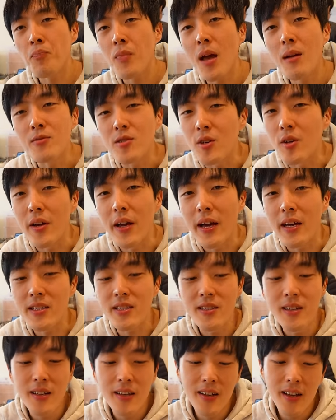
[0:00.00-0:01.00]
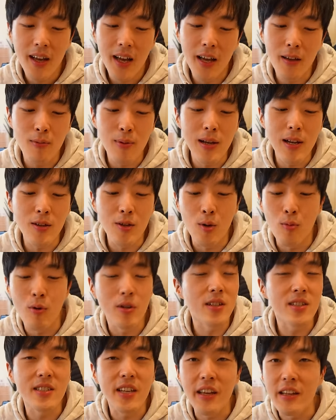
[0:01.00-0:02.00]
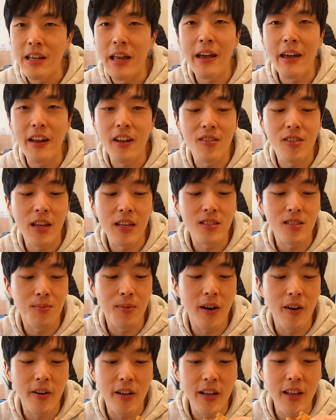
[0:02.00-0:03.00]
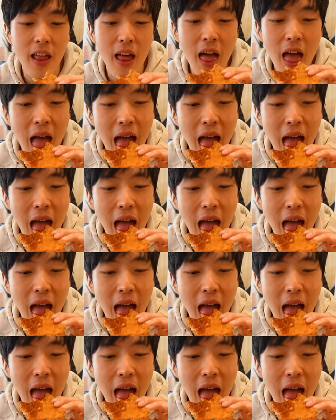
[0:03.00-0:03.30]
I'm sorry guys, I really don't want to say negative things about it.